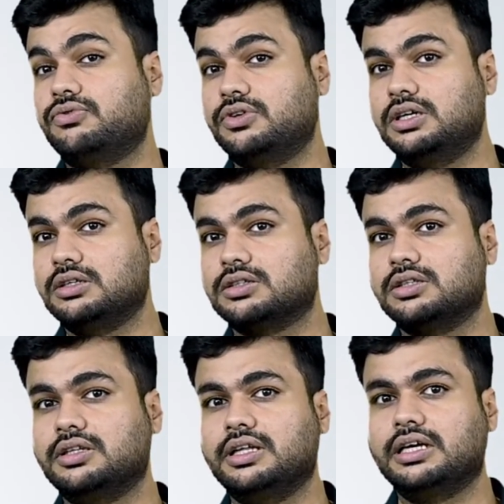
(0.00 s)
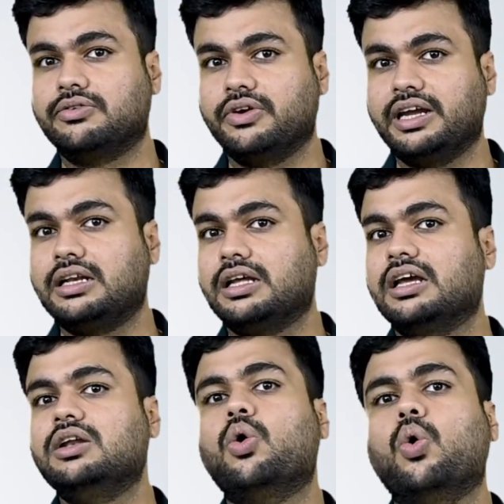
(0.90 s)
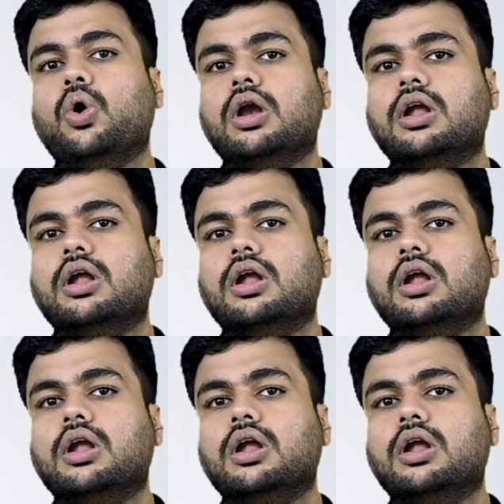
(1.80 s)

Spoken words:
worth their weight in gold,